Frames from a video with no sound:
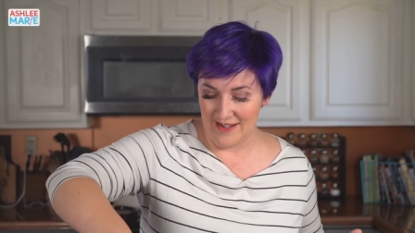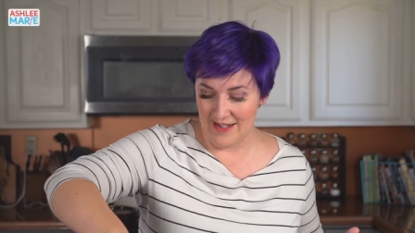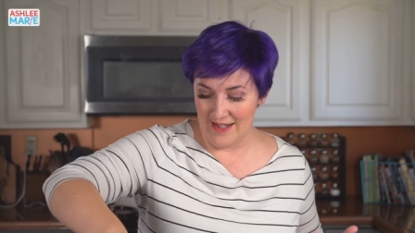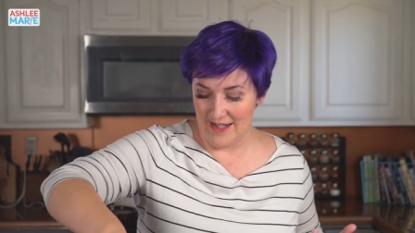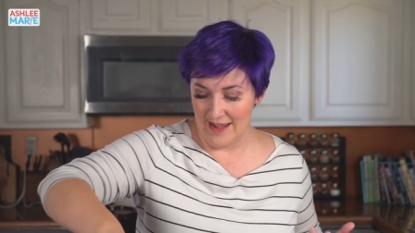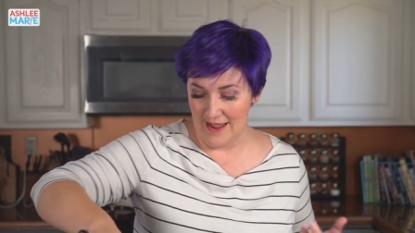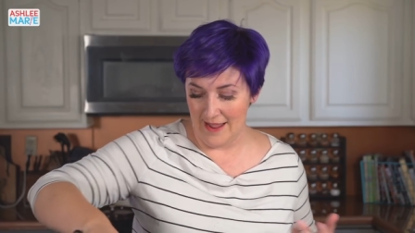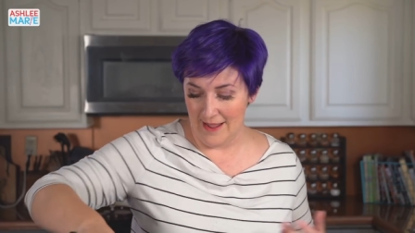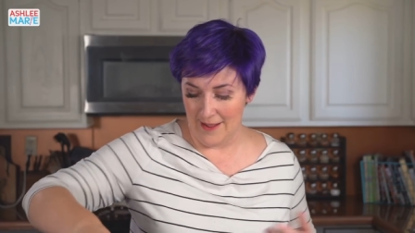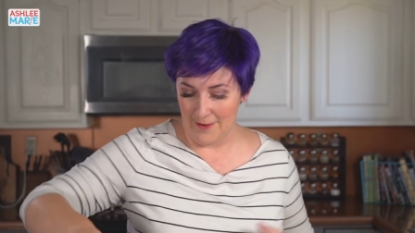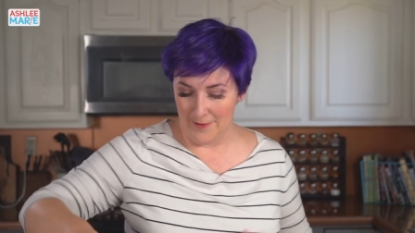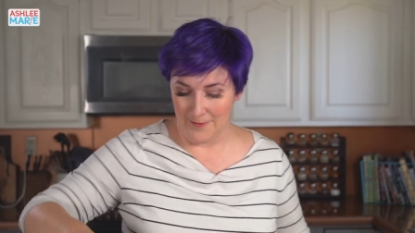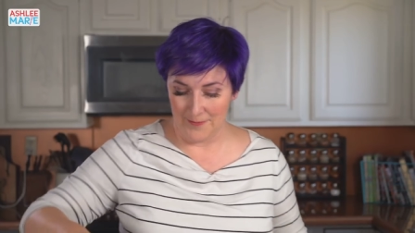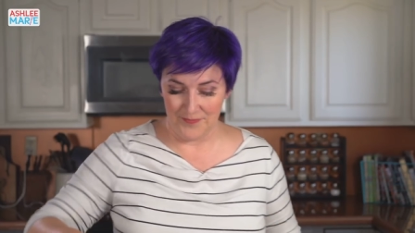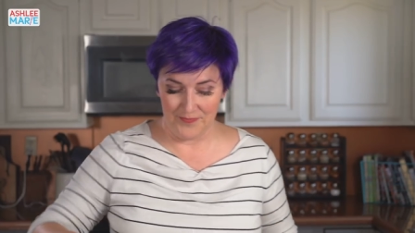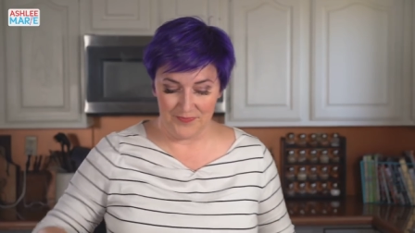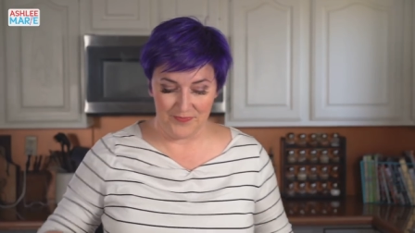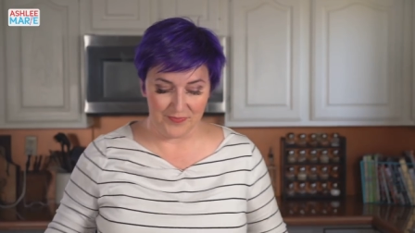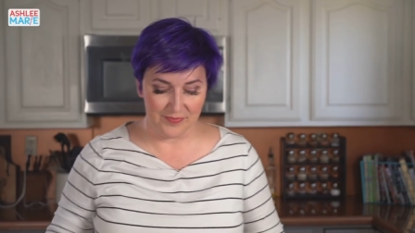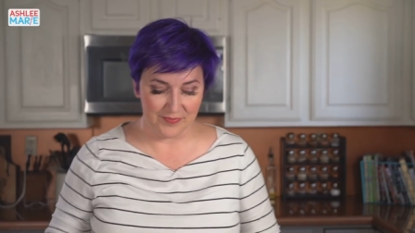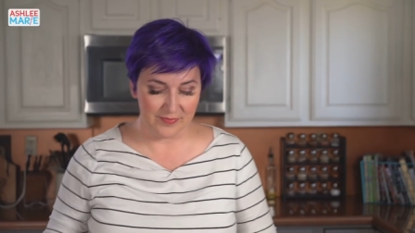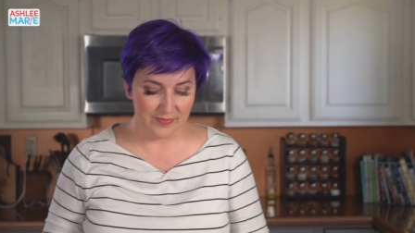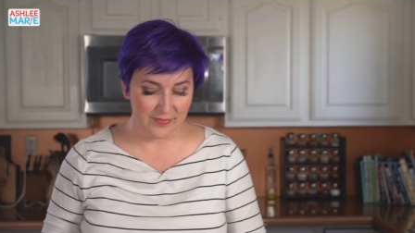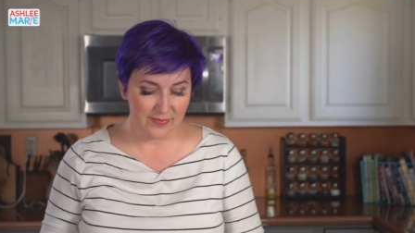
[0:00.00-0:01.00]
now.
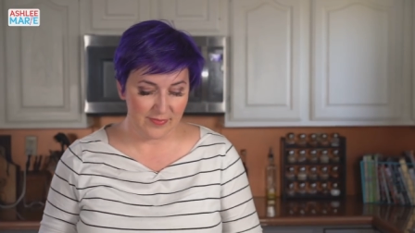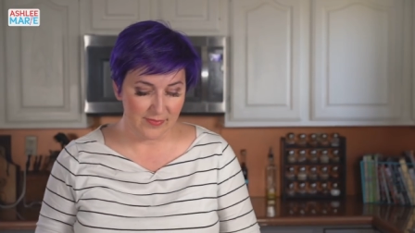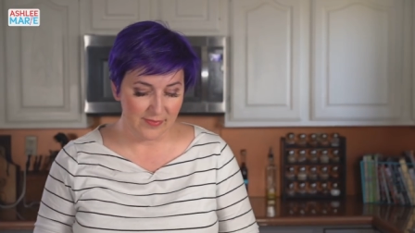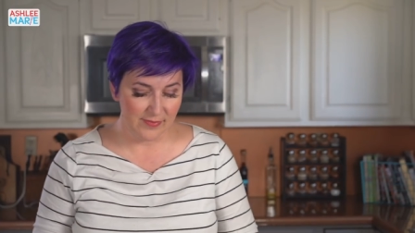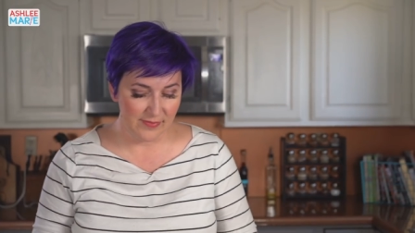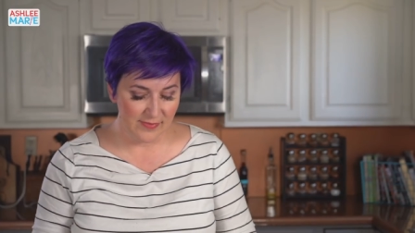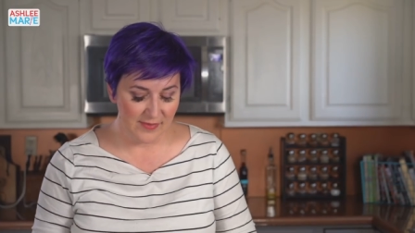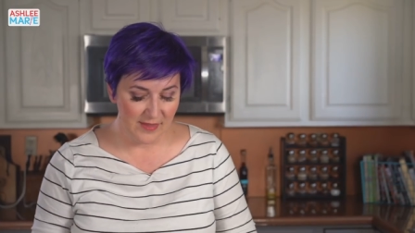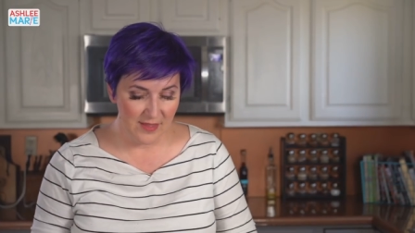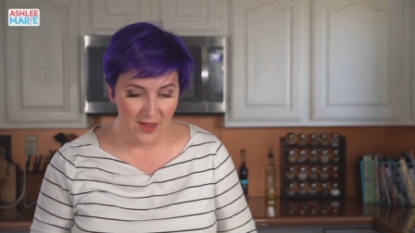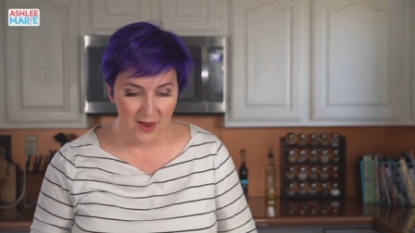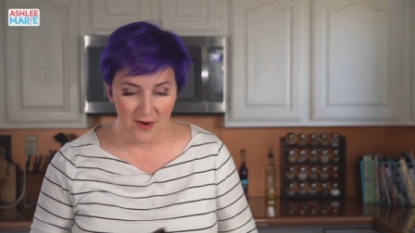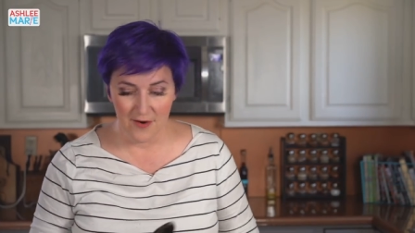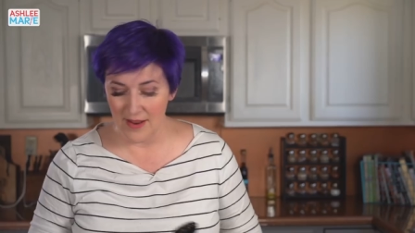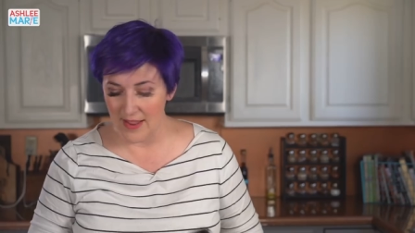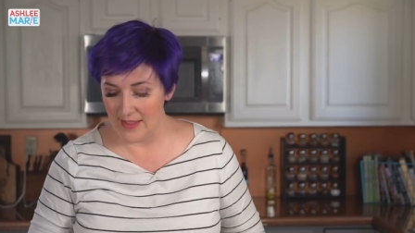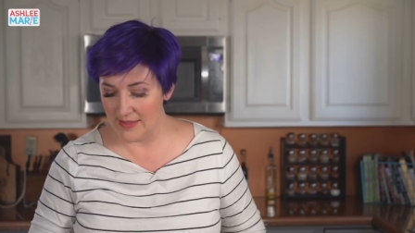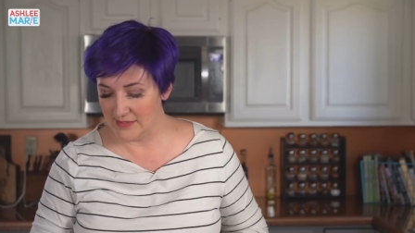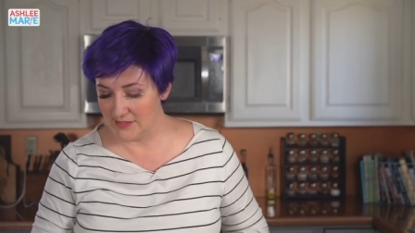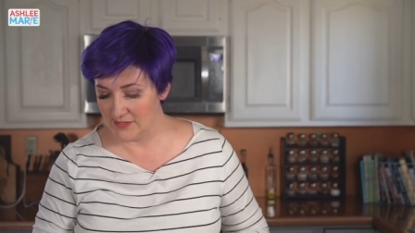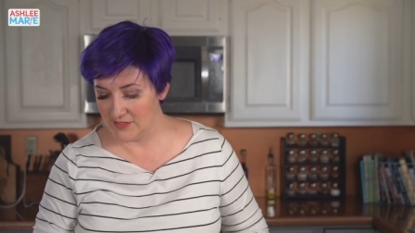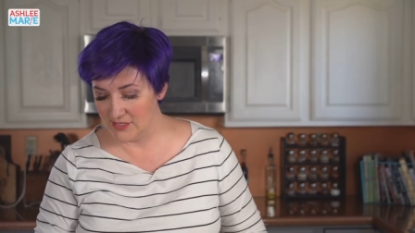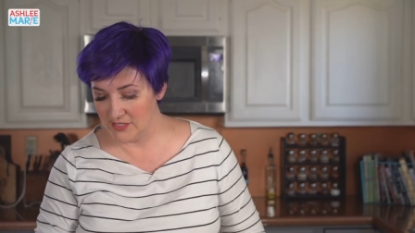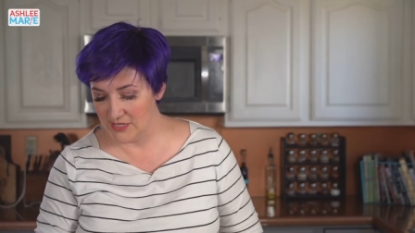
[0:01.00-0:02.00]
All right,
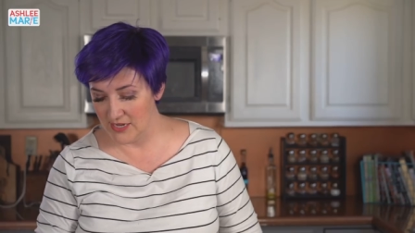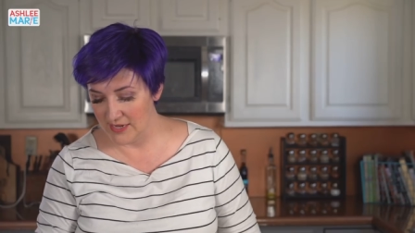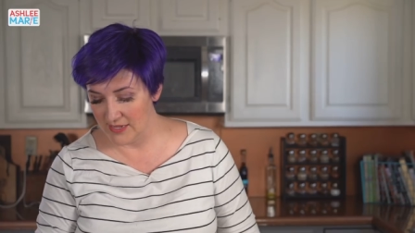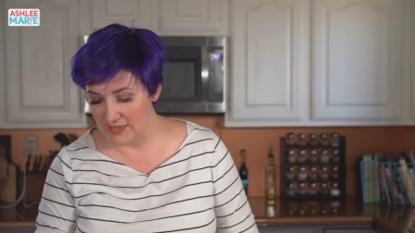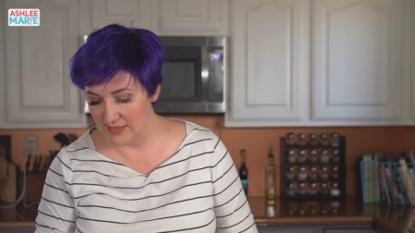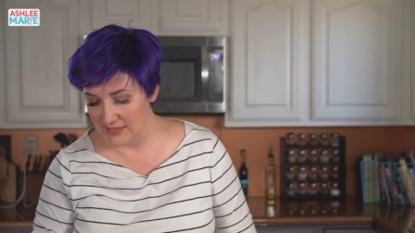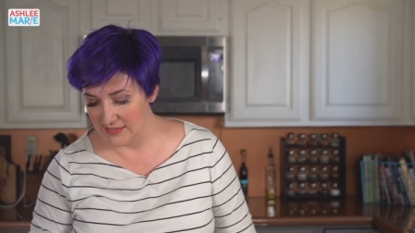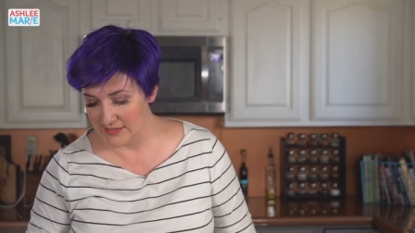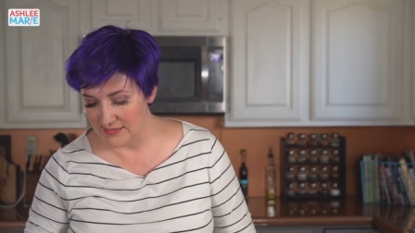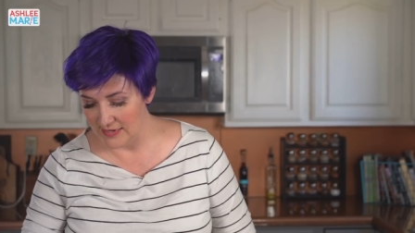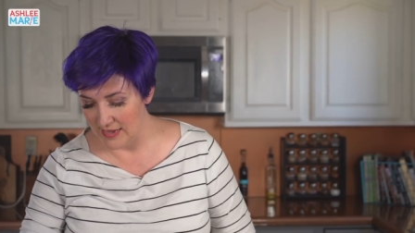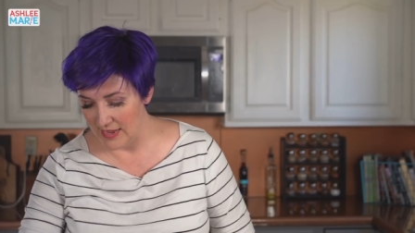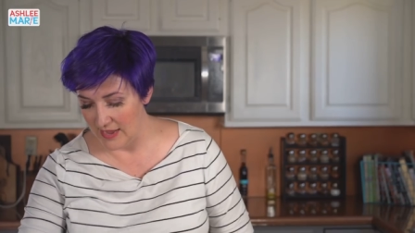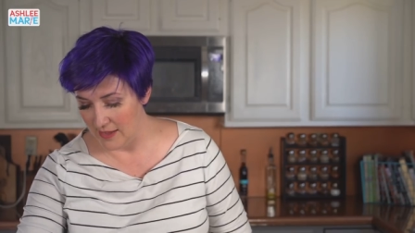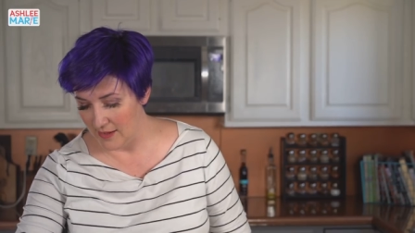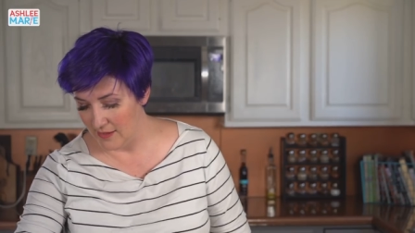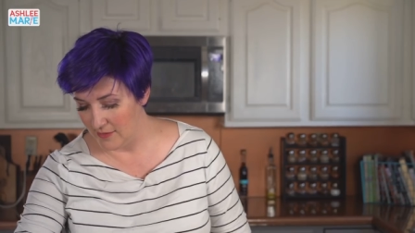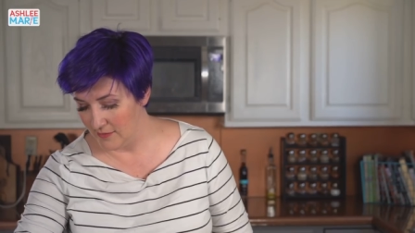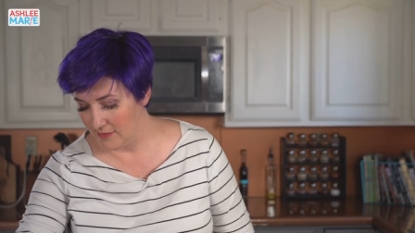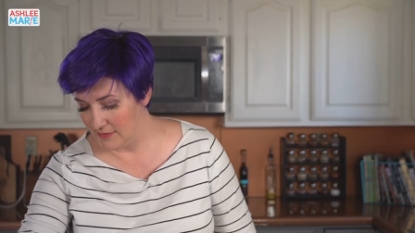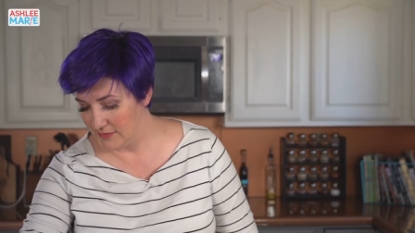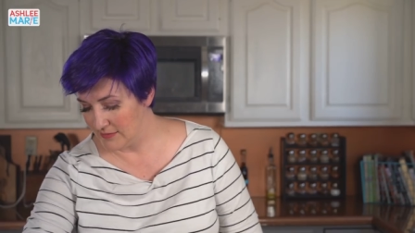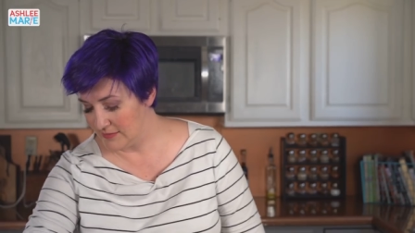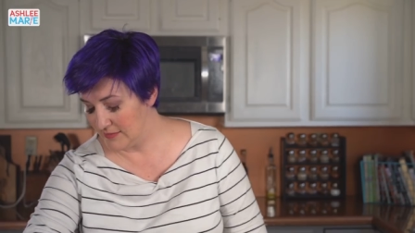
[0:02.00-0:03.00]
so check this
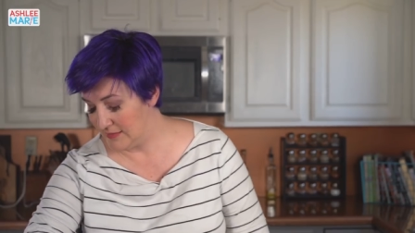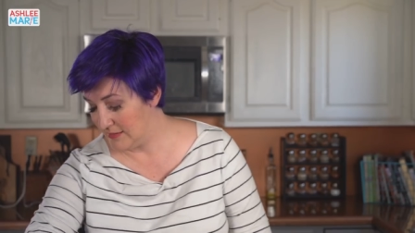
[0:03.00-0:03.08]
out.